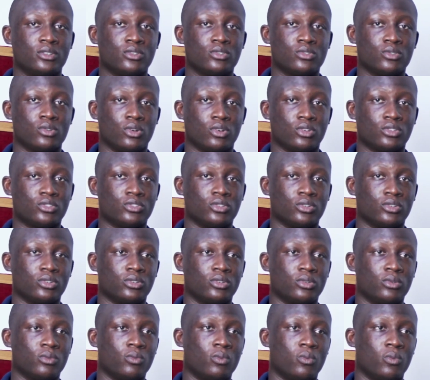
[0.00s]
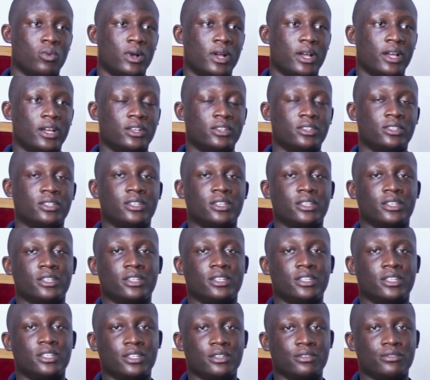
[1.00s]
to auction while
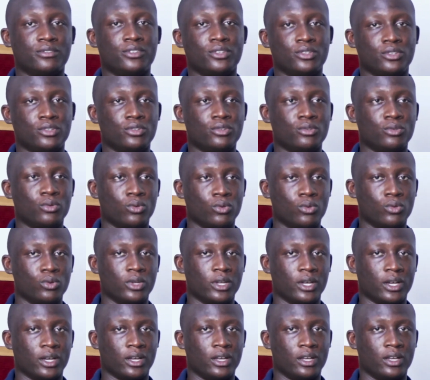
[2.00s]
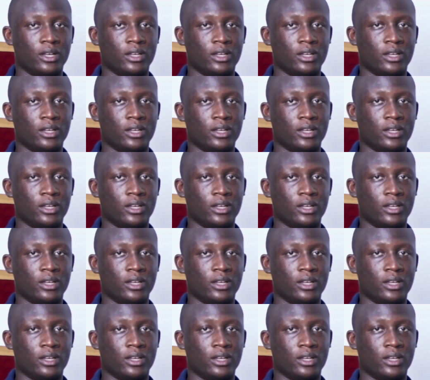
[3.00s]
they give the owner